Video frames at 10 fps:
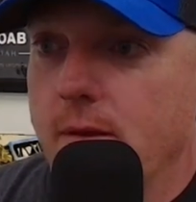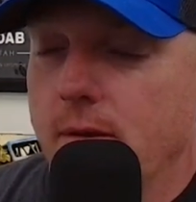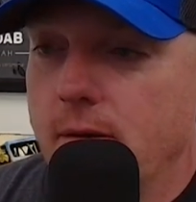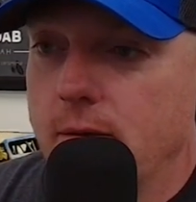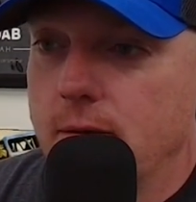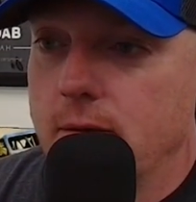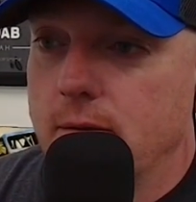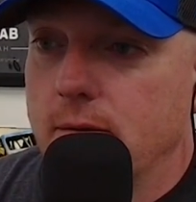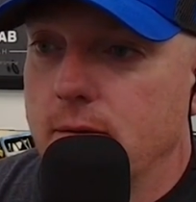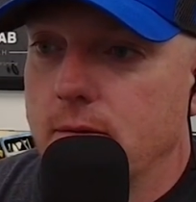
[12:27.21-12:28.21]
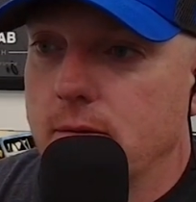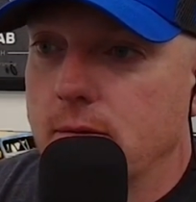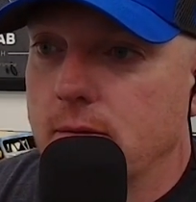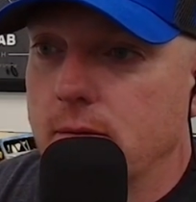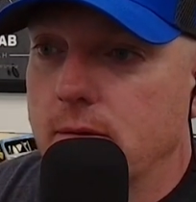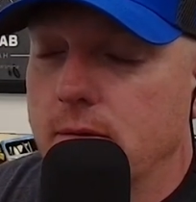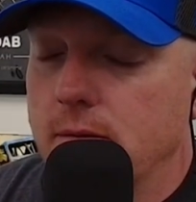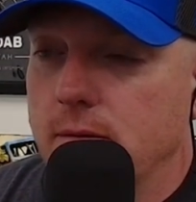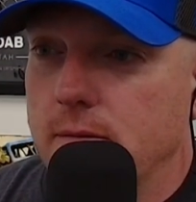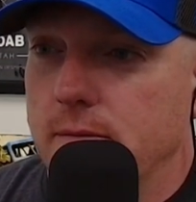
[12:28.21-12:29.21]

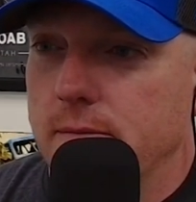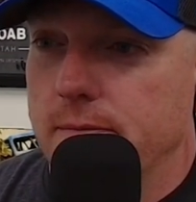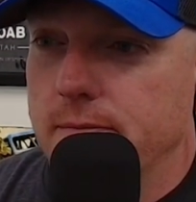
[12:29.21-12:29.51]
This person isn't speaking.